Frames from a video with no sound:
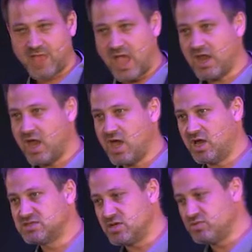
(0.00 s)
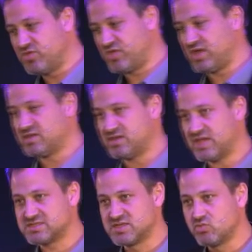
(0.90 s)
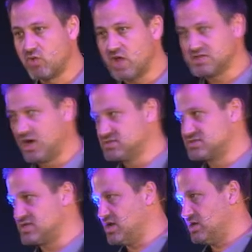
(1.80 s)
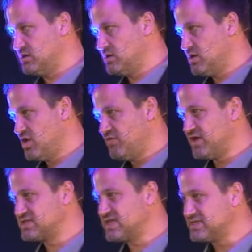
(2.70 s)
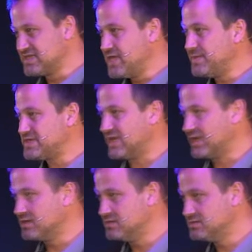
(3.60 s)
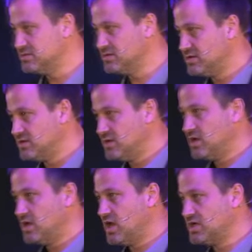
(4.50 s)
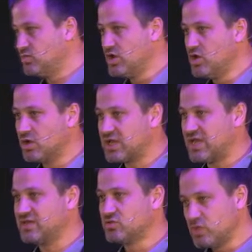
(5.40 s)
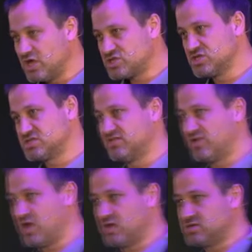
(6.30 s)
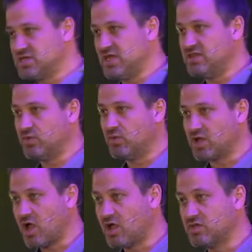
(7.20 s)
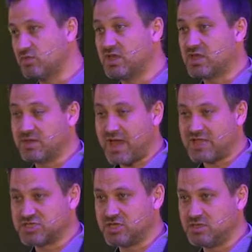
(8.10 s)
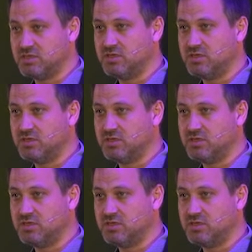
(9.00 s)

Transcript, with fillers: And, and I don't think that that's the right answer. Firstly, it's limiting. Uh, we're not getting the richness of IoT that, we're go- that we can imagine.